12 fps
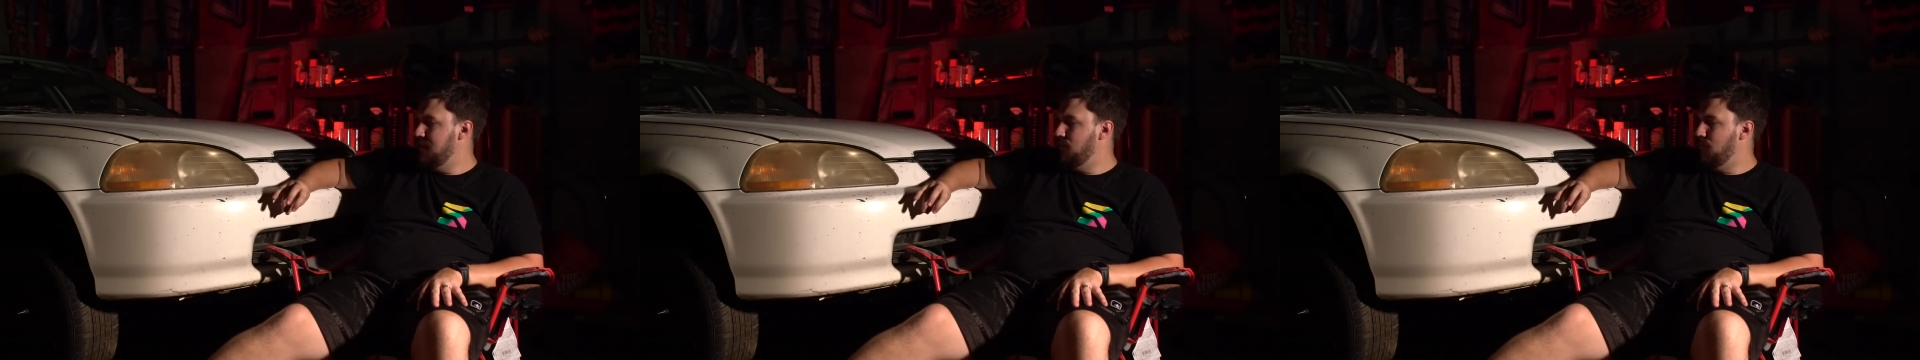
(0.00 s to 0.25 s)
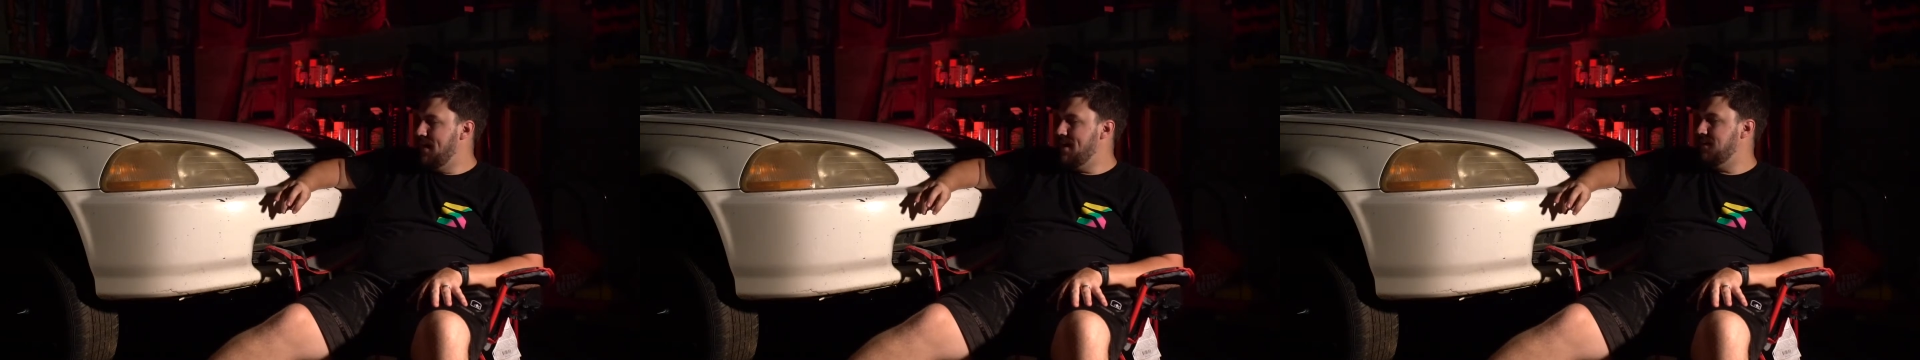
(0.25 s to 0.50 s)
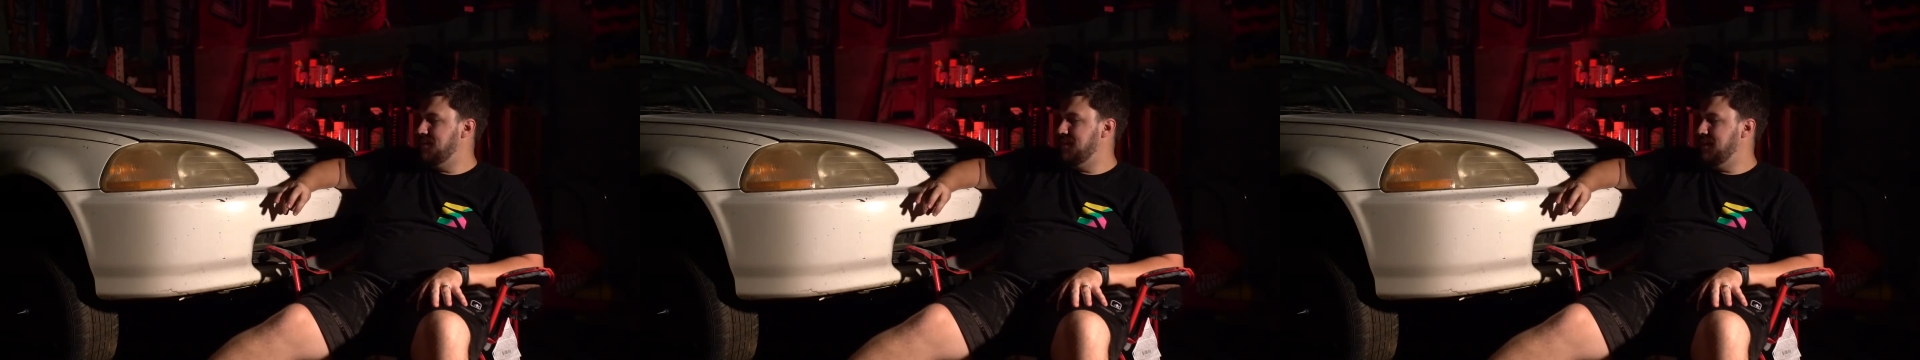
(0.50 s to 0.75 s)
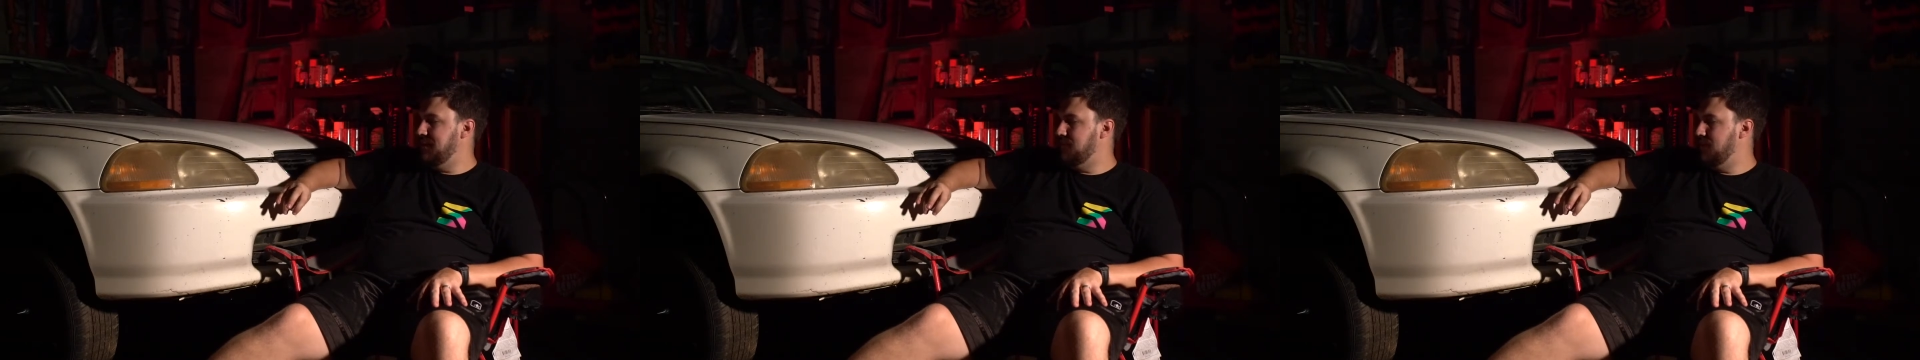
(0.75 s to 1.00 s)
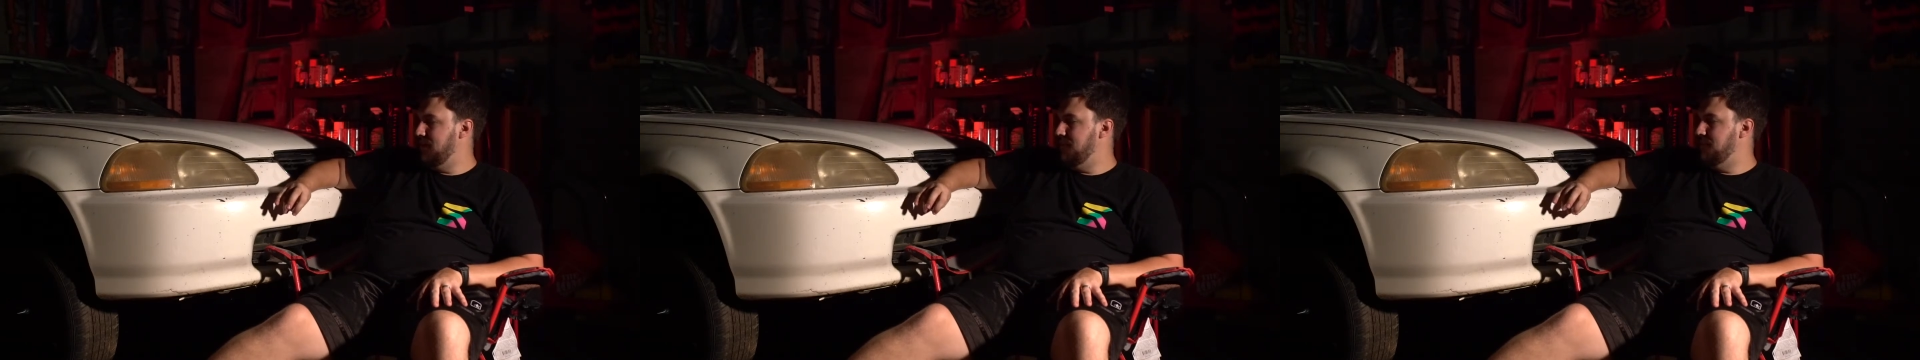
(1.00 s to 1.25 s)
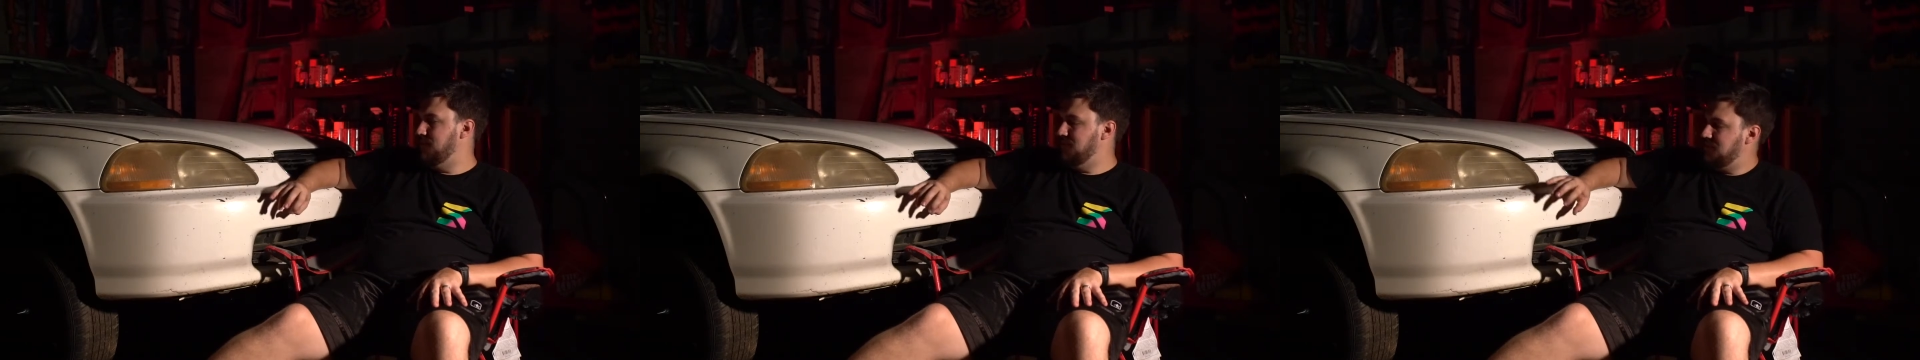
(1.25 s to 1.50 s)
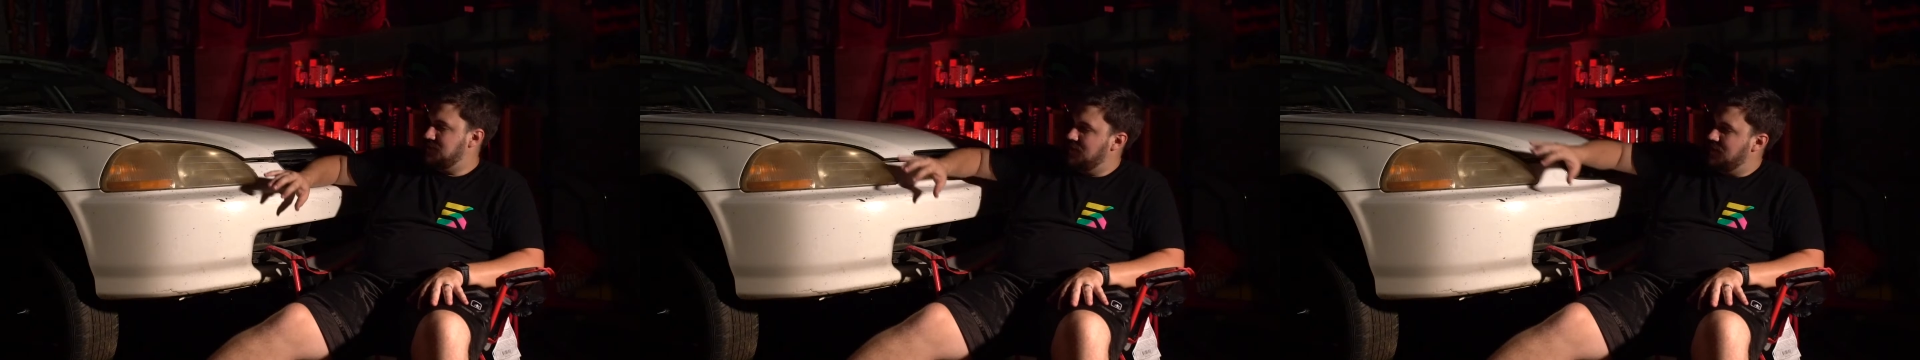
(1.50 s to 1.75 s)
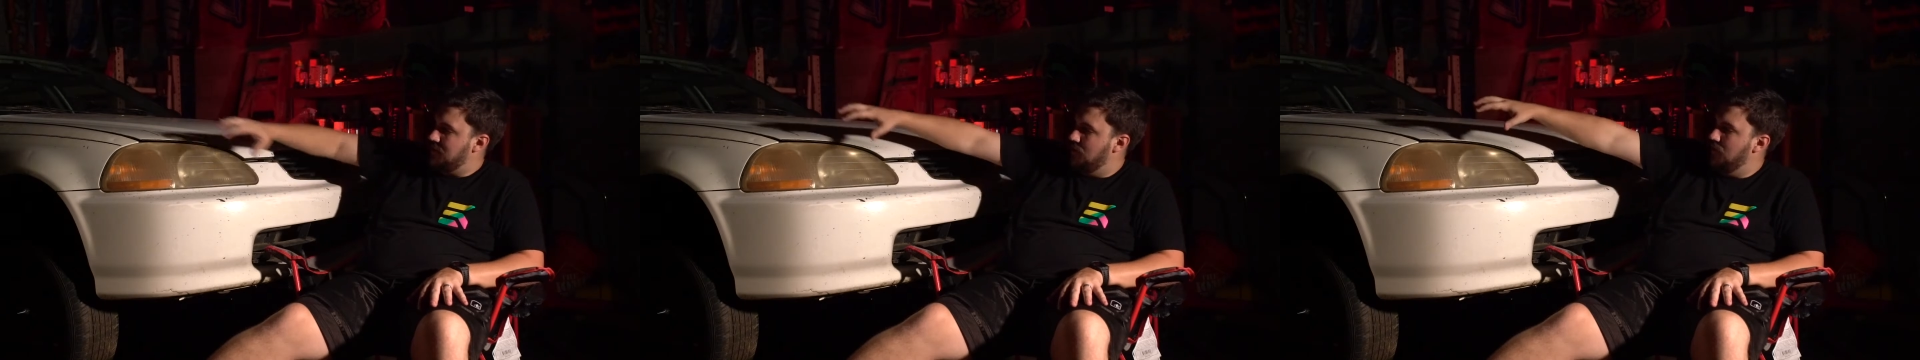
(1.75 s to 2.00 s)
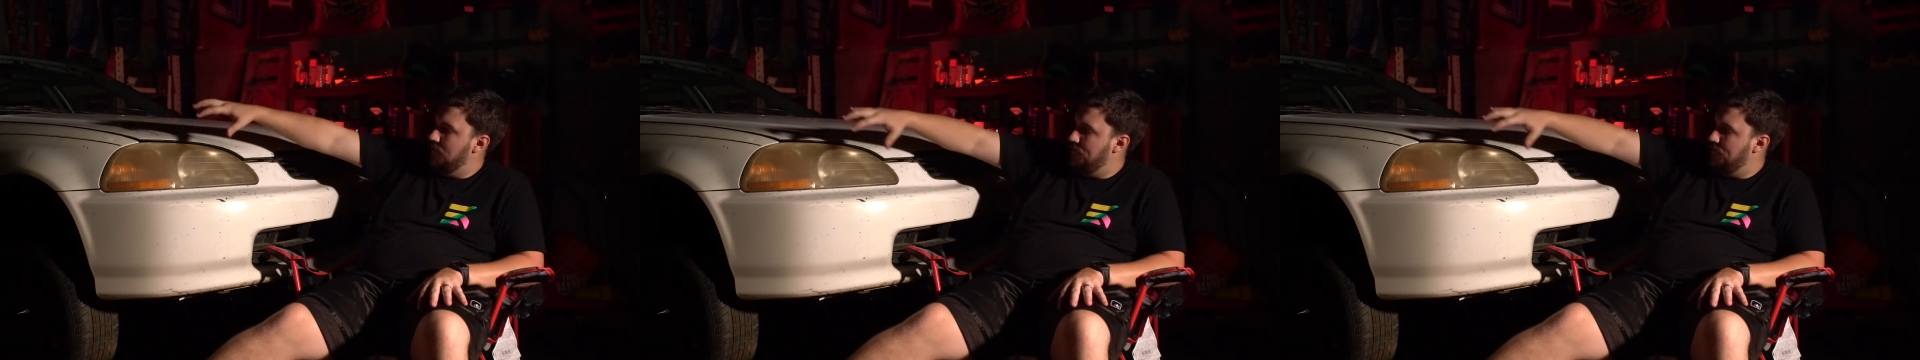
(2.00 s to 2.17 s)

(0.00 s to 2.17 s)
wild and incredible. Just like the whole